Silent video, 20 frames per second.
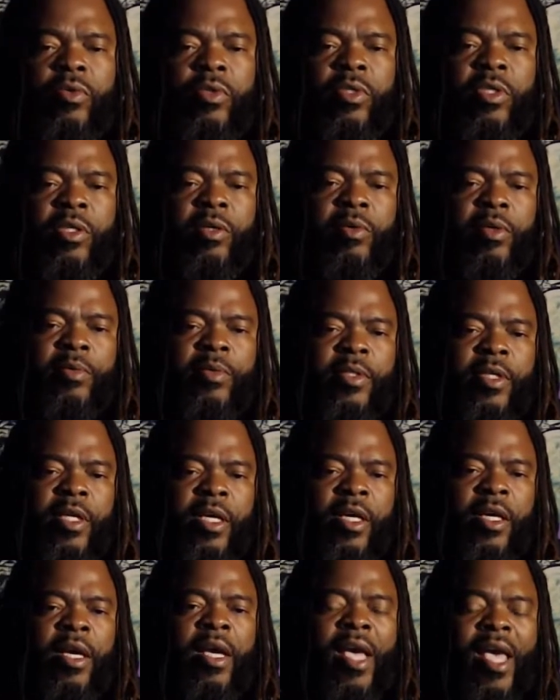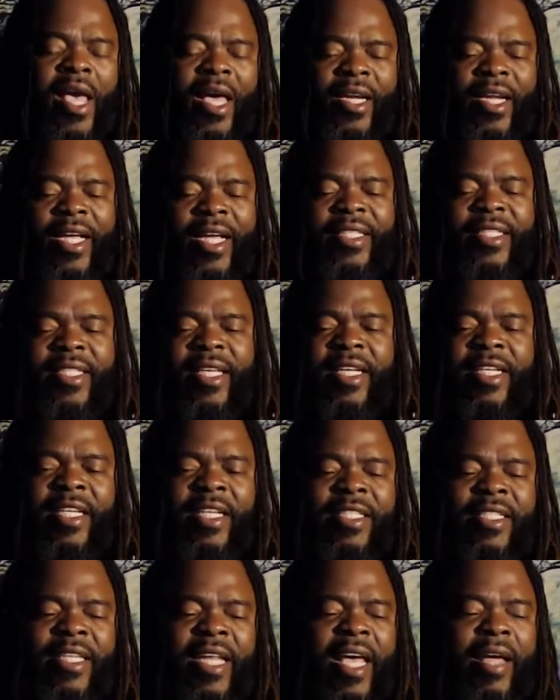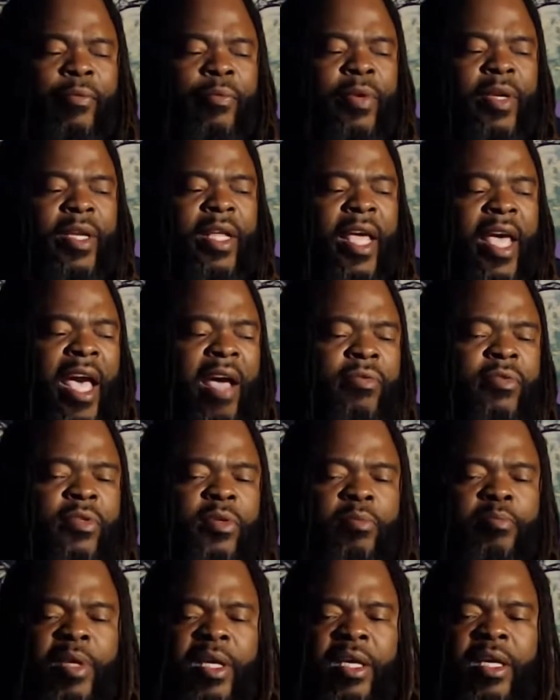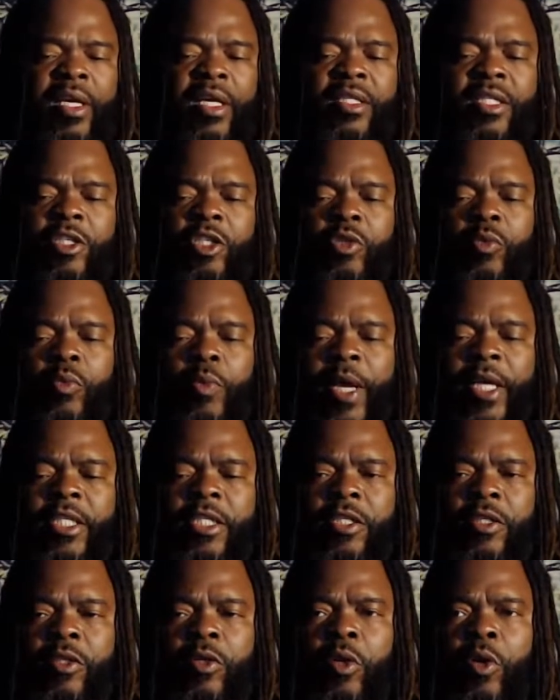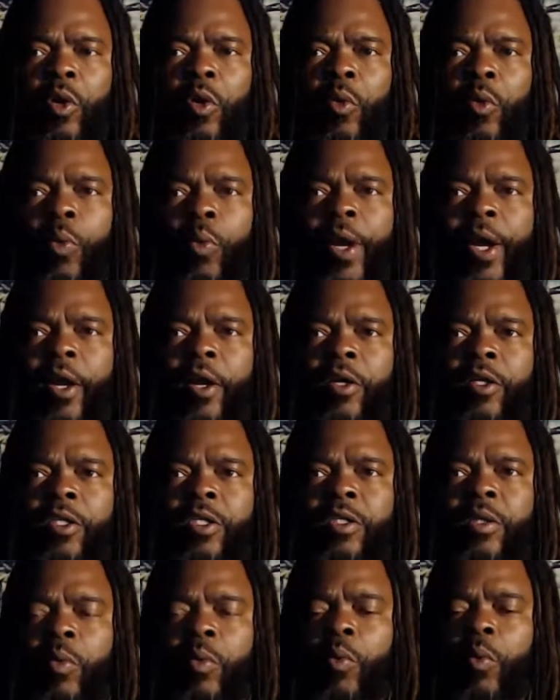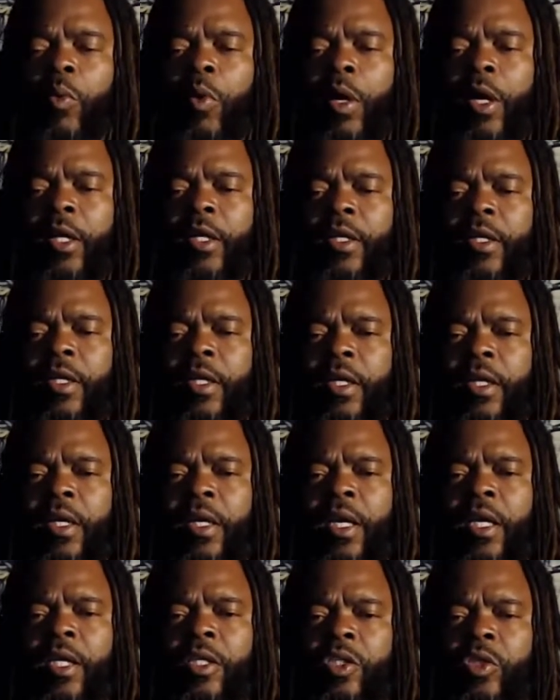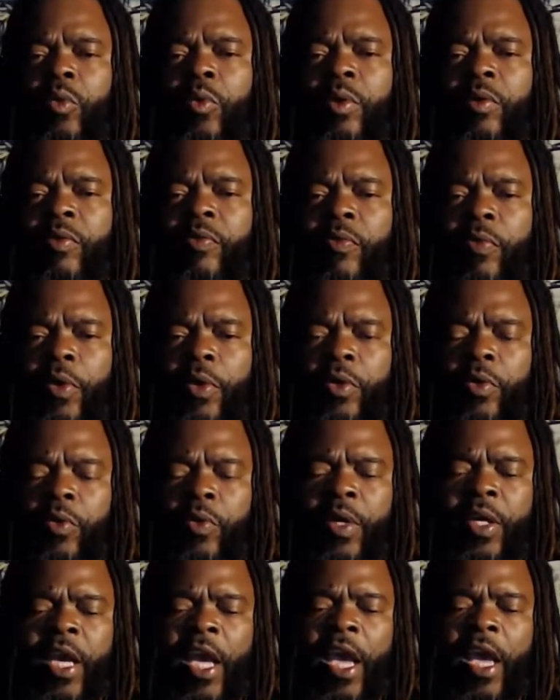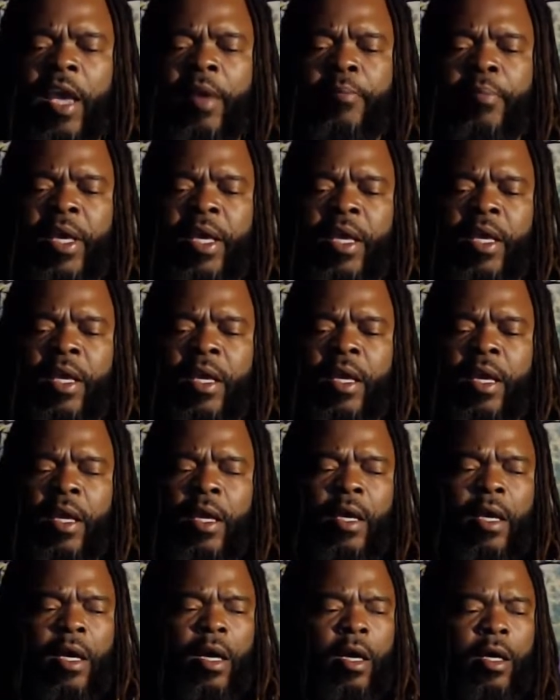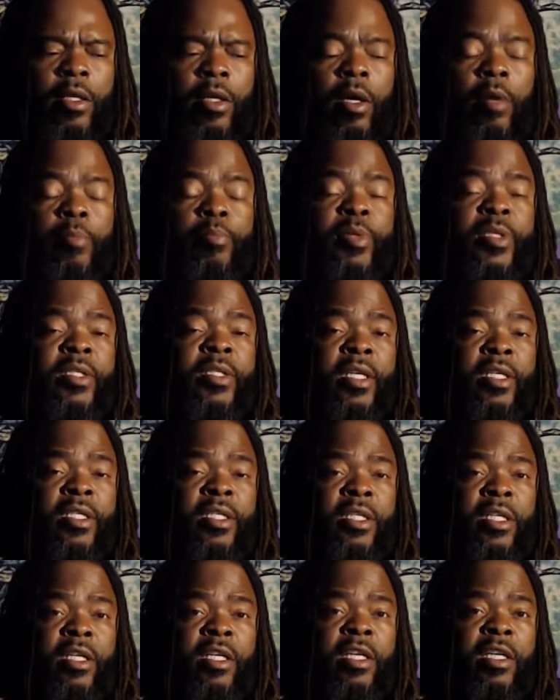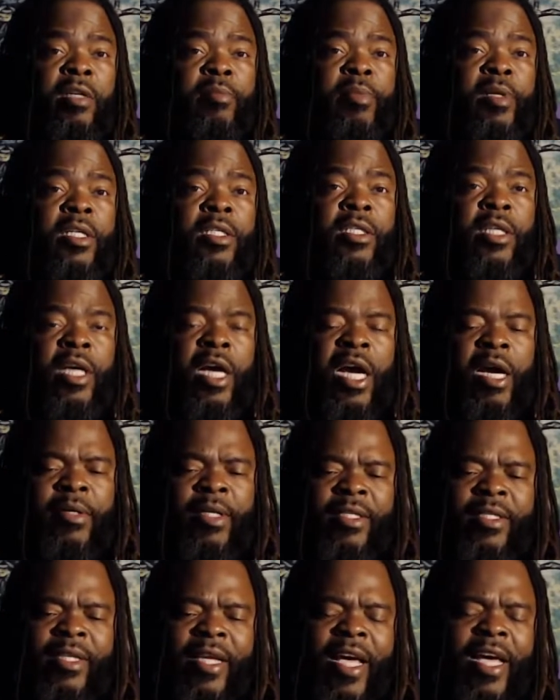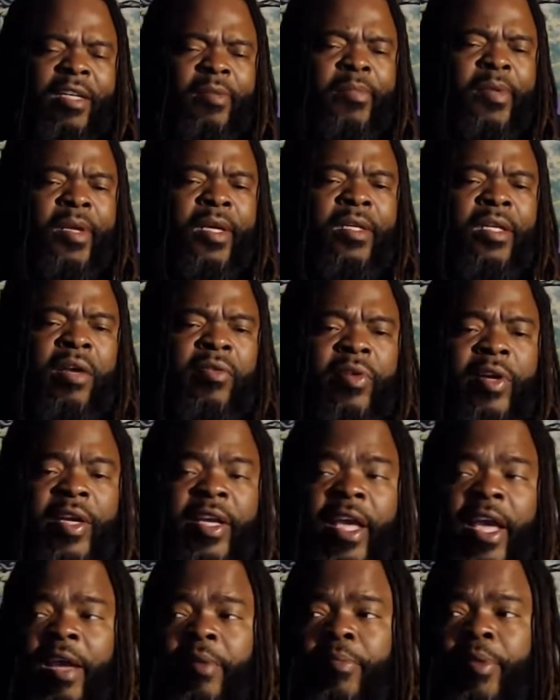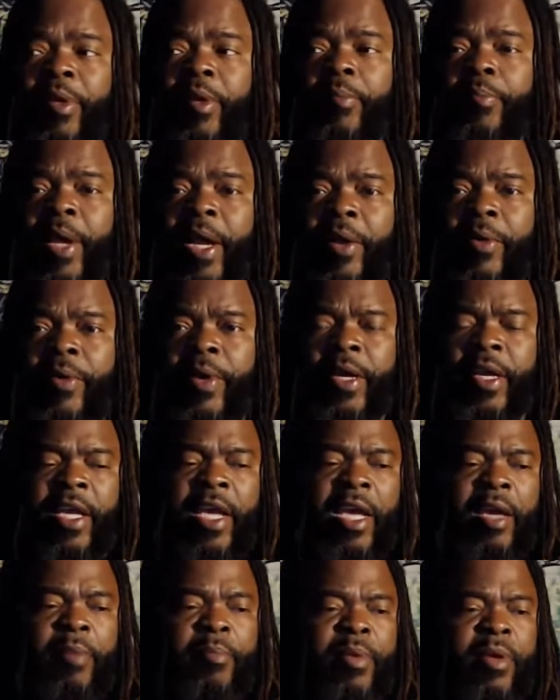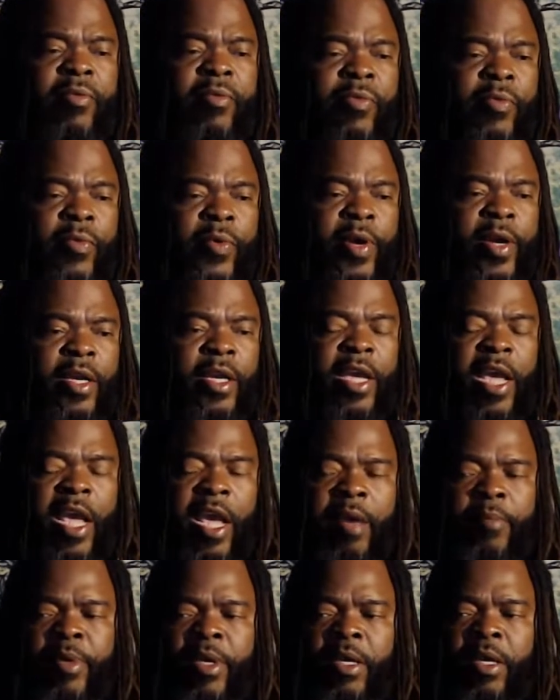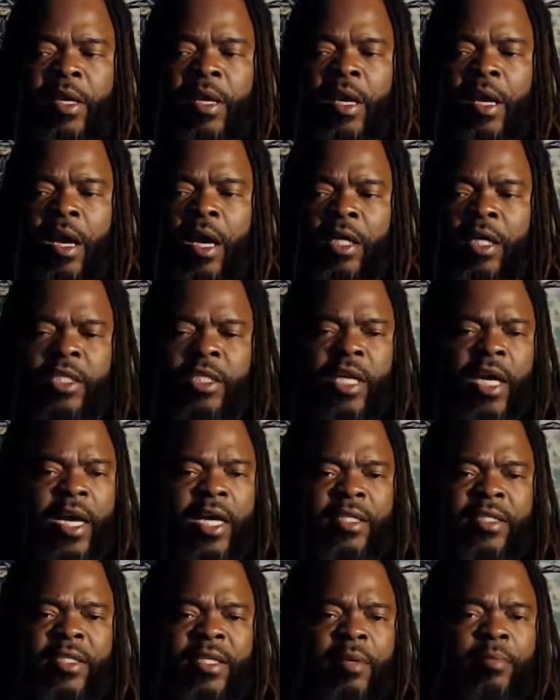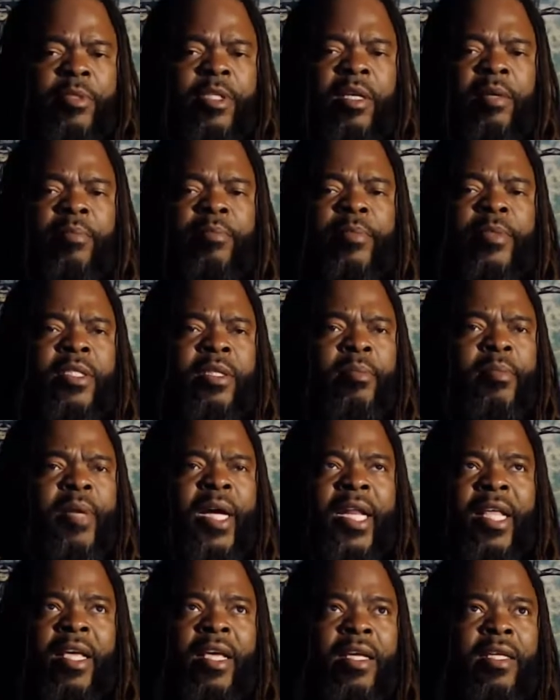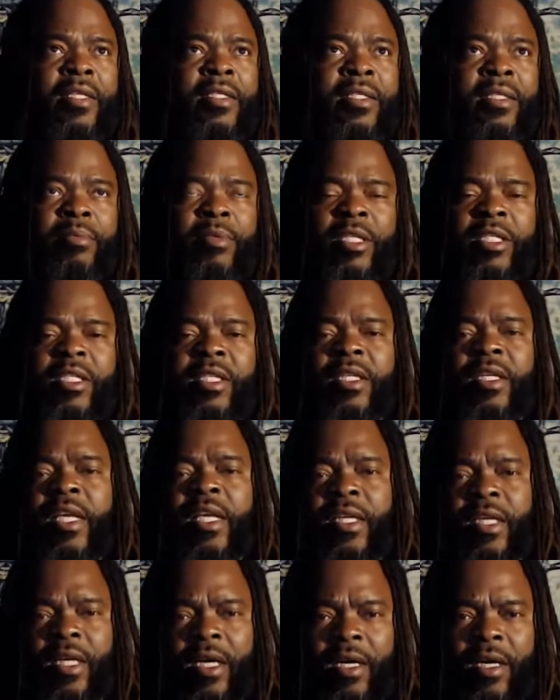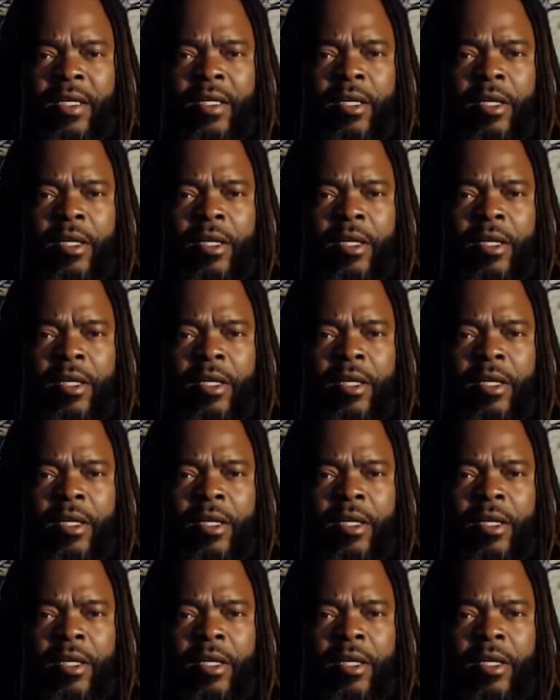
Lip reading: You see what I'm saying? And like I said, it does not really have to be a situation where someone is doing for you. It can be a position. It could be a job. It does not have to be a lover. It can be a parent. It can be a friend. It can be a job. Somebody, something to lean on.